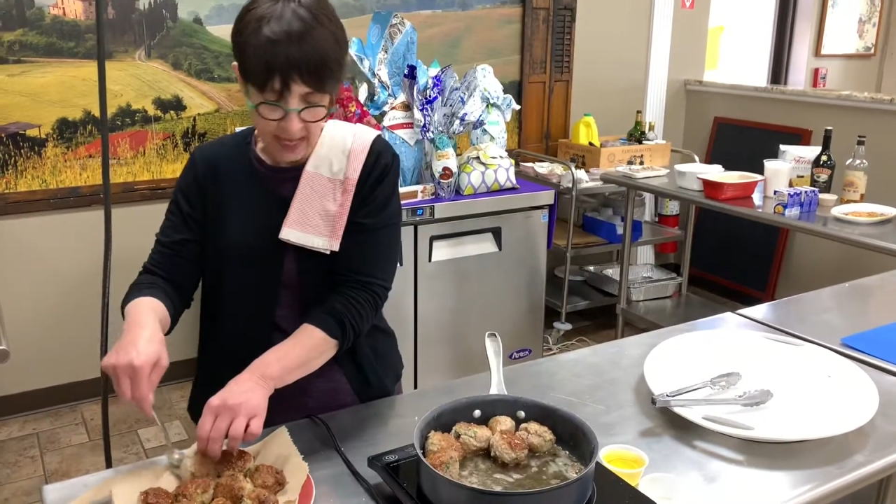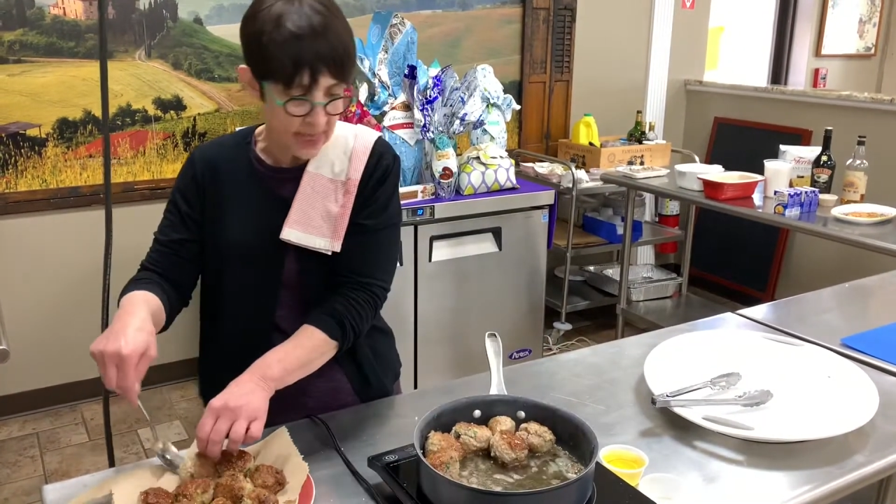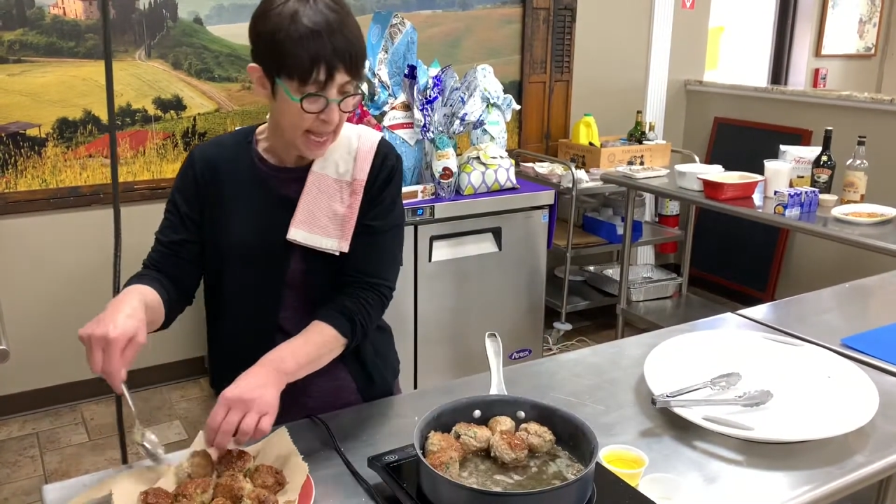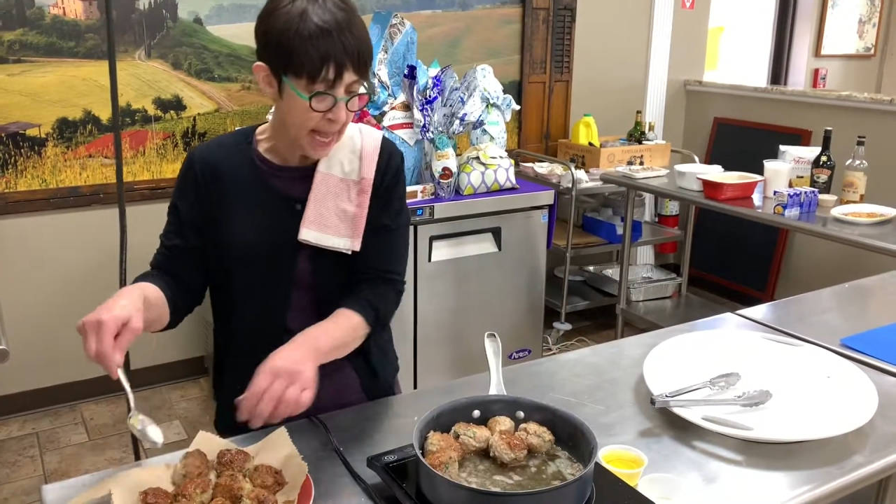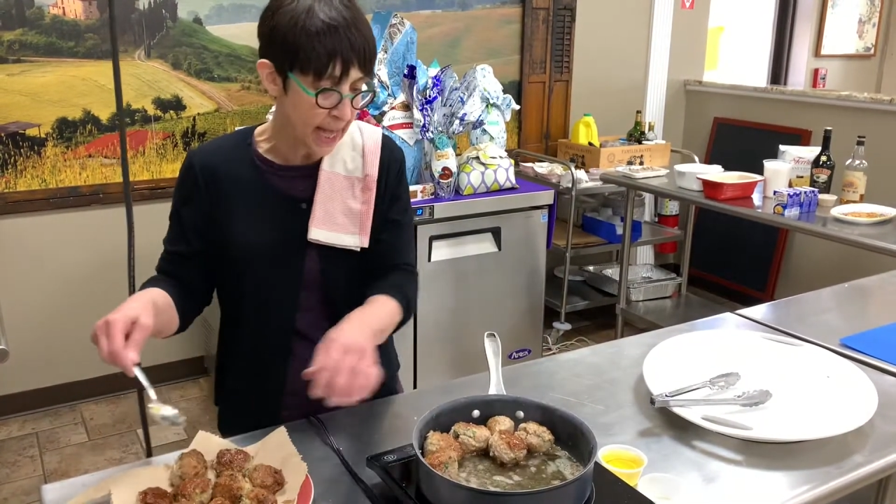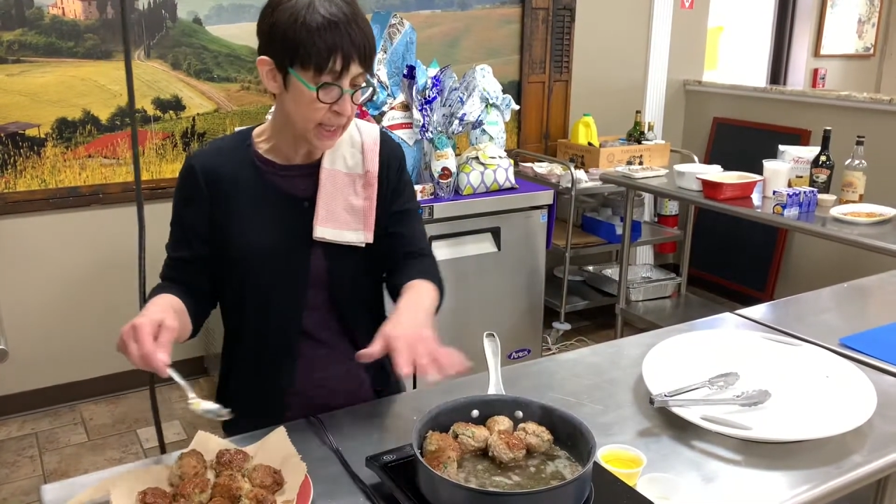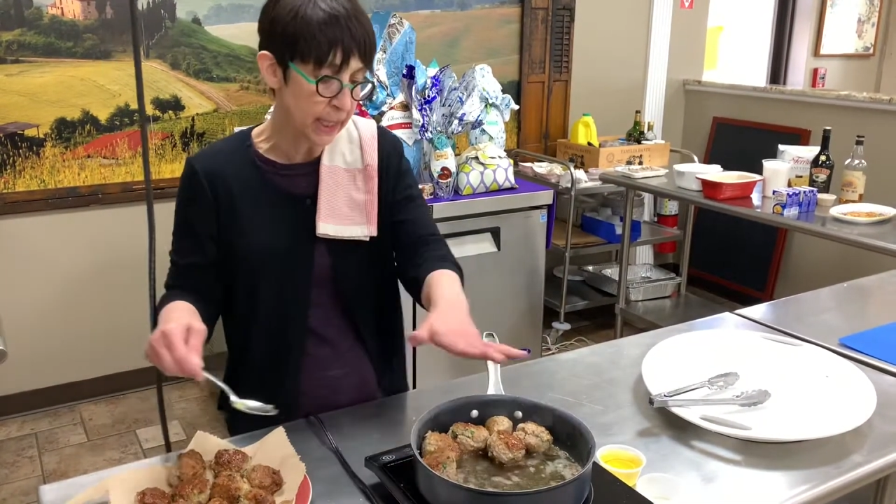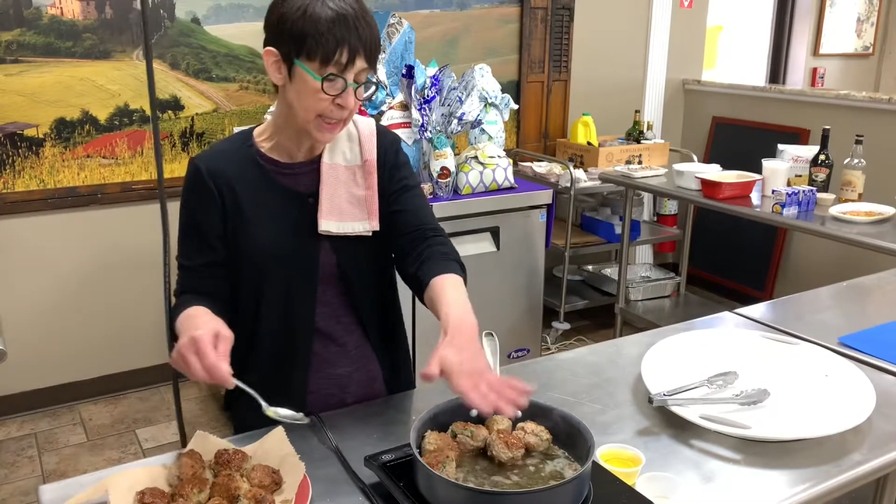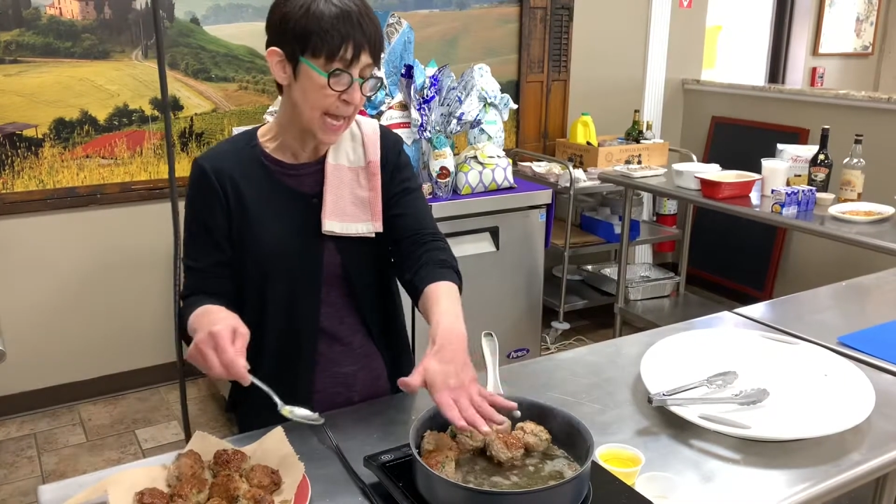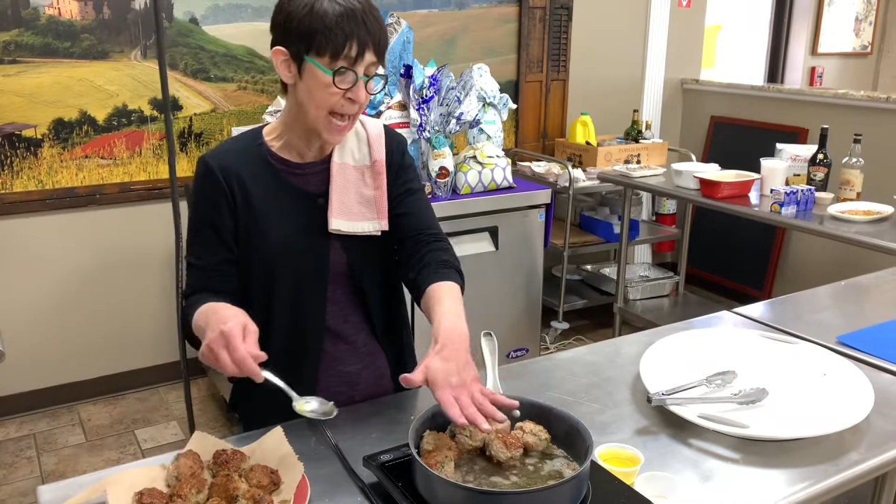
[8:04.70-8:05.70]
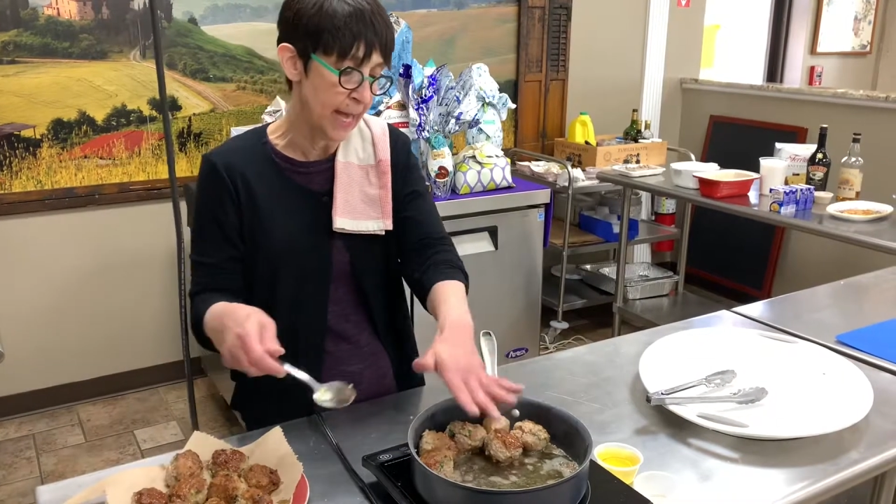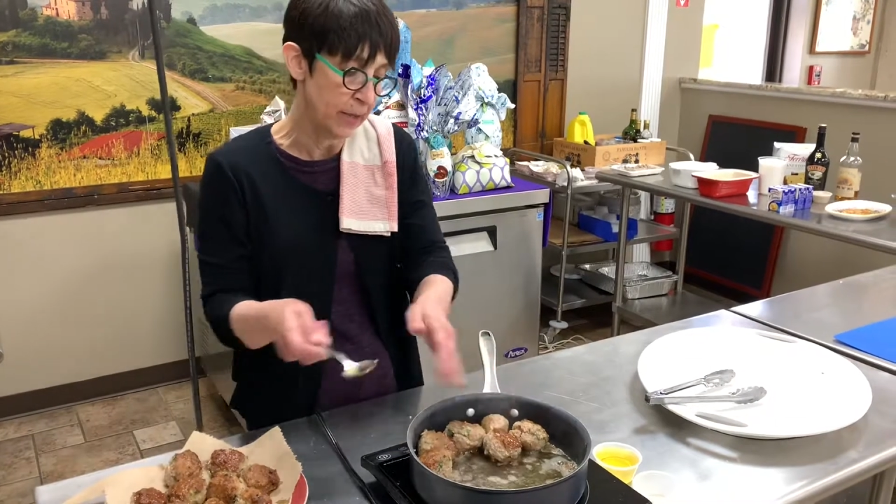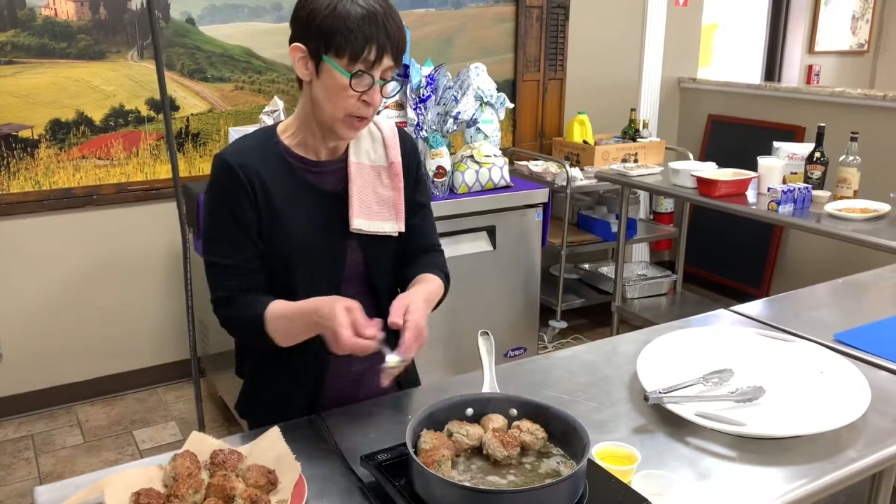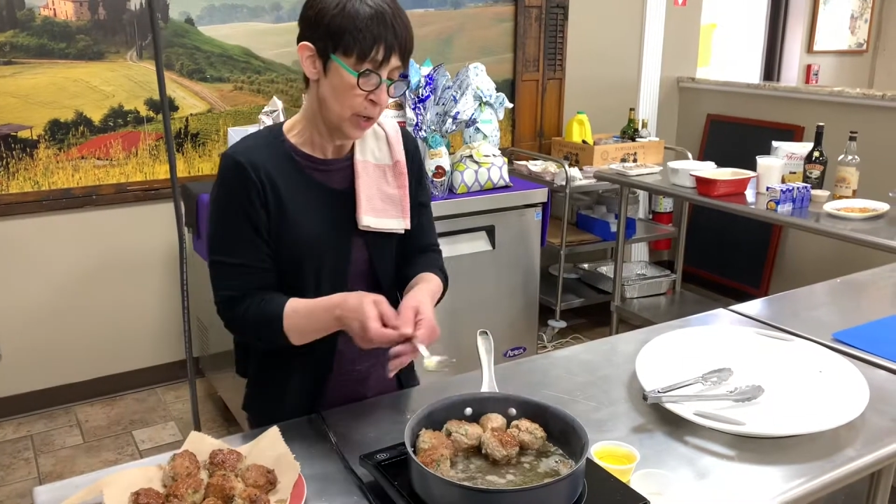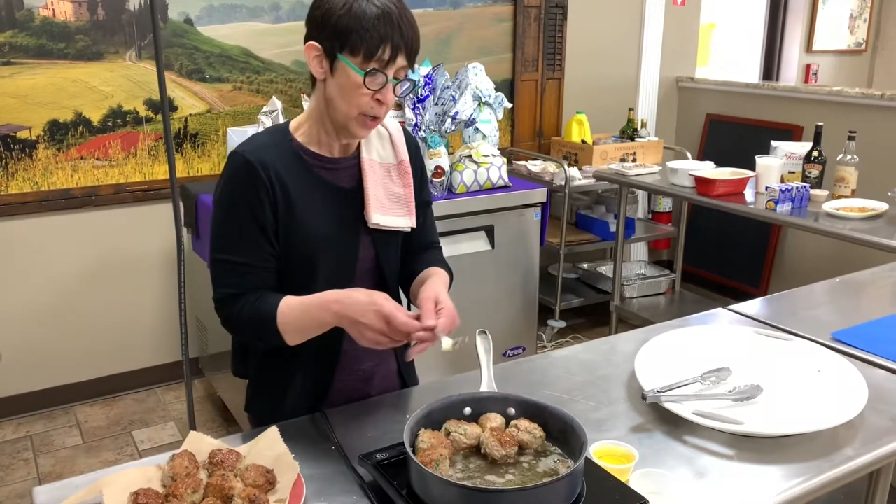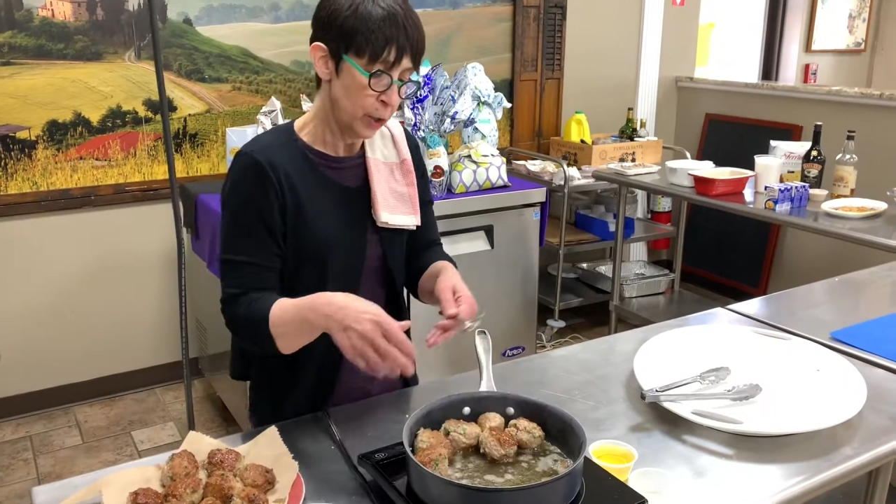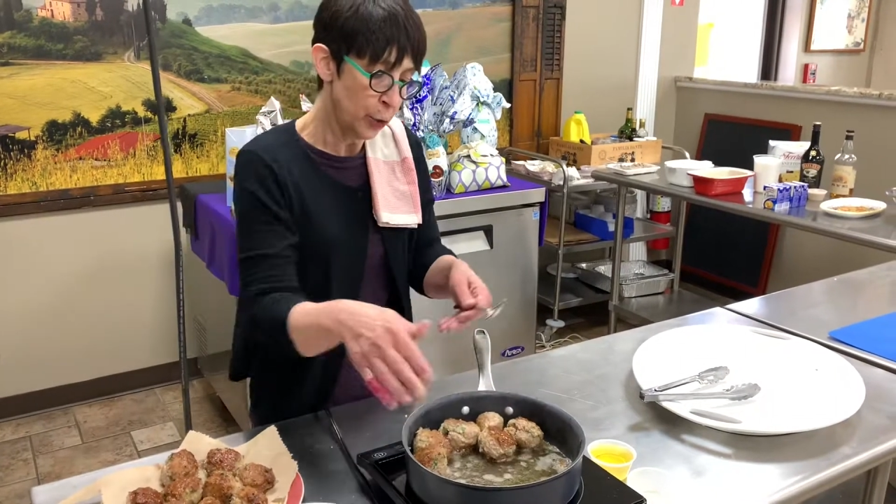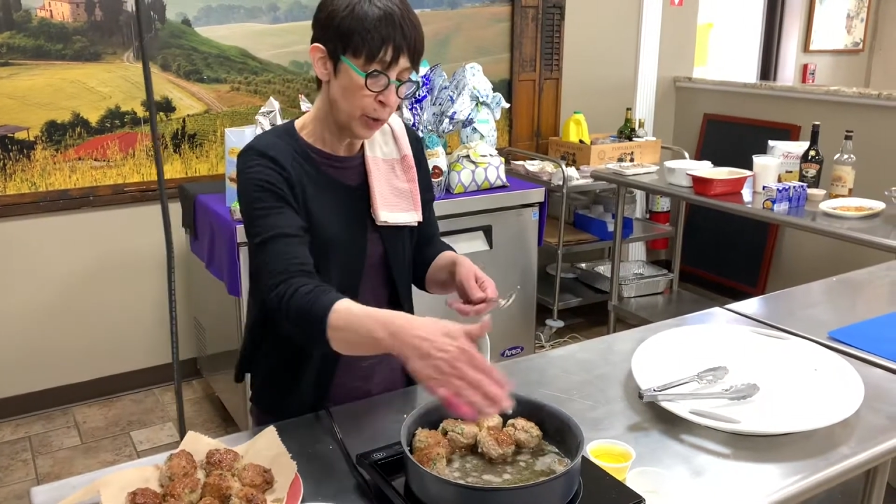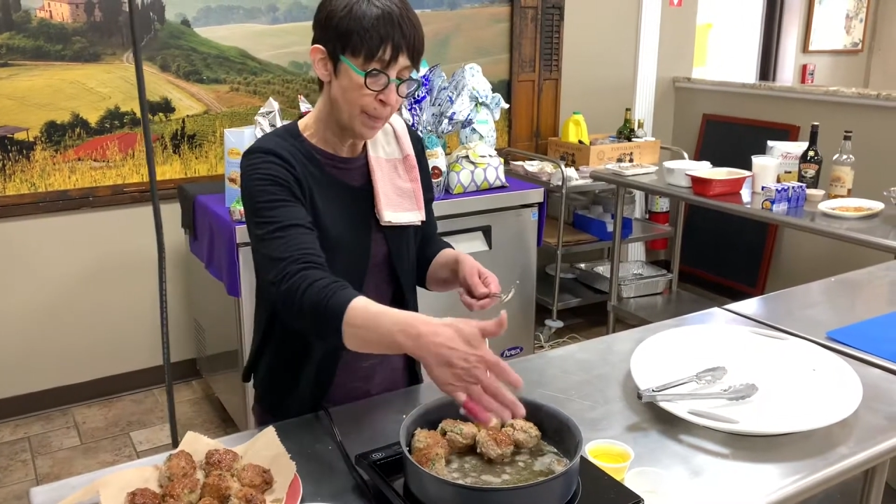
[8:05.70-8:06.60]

then again, you can